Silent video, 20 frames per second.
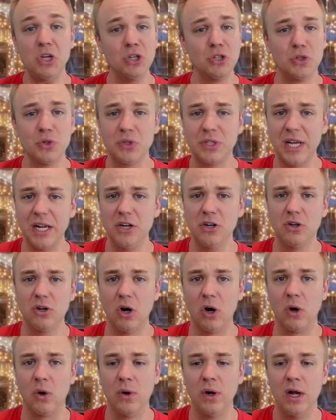So set your
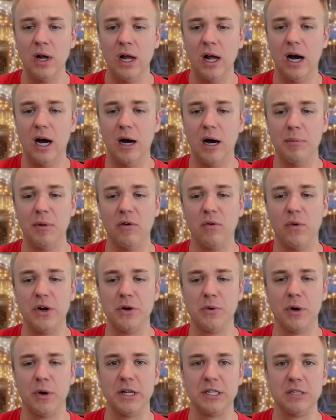goal of
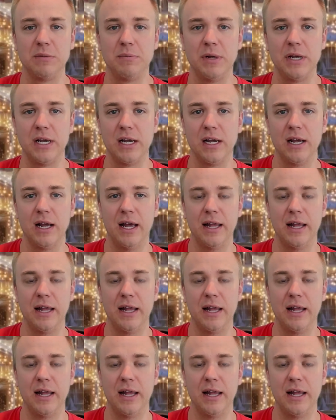what you want it to be.